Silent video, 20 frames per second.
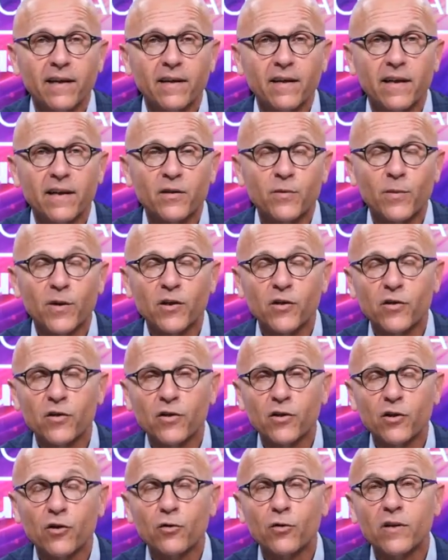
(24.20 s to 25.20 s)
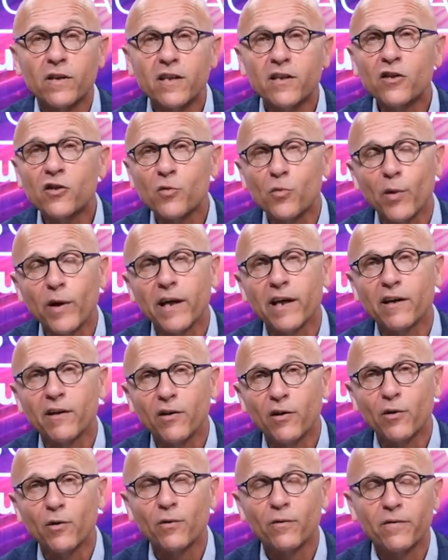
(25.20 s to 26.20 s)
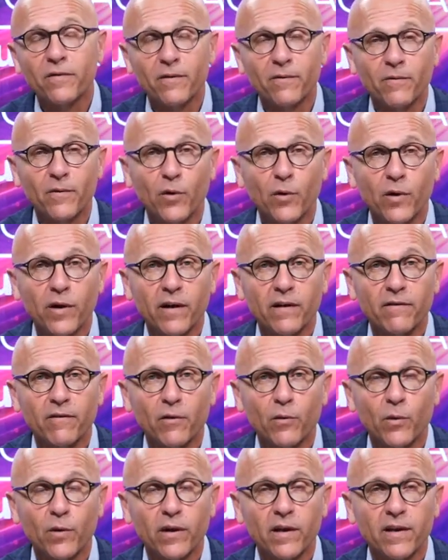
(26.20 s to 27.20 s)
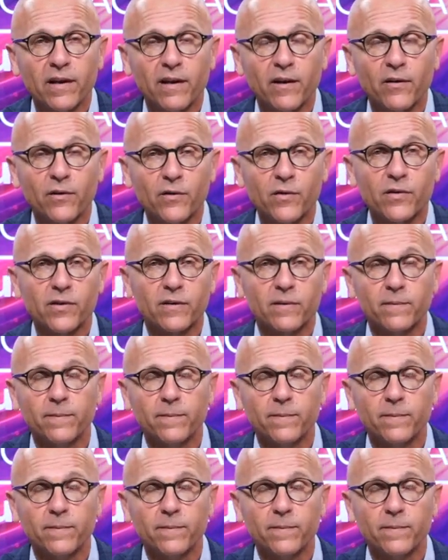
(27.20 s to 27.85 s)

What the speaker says: as much as to dissuade you from voting for one of the others.